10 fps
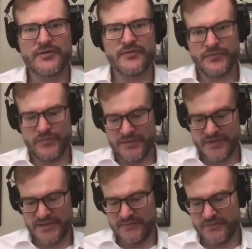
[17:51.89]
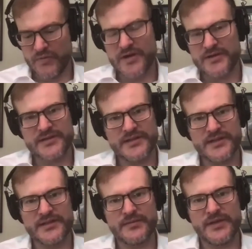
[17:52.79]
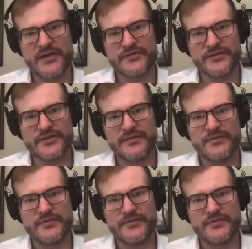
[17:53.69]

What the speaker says: or was he required to sit at the counsel table?